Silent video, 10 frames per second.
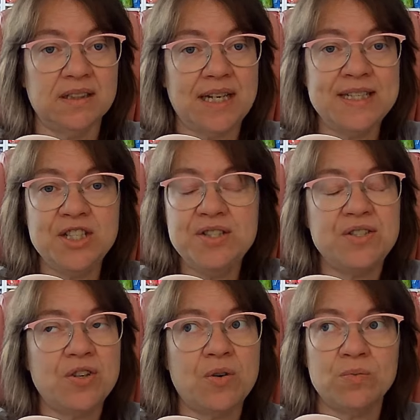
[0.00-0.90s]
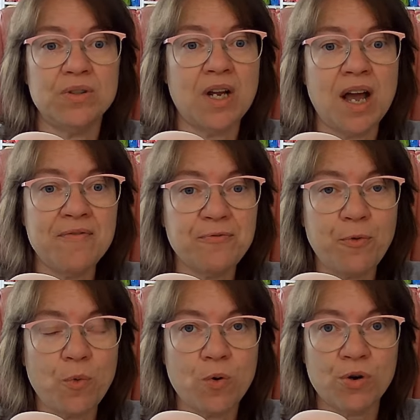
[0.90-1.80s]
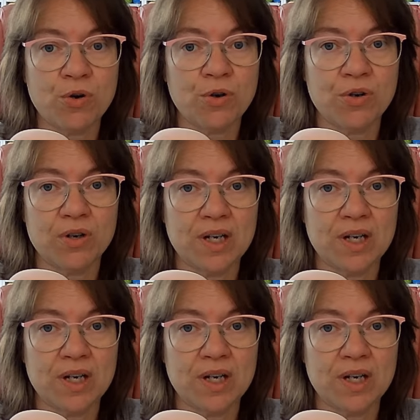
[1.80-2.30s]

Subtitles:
I just don't. Not for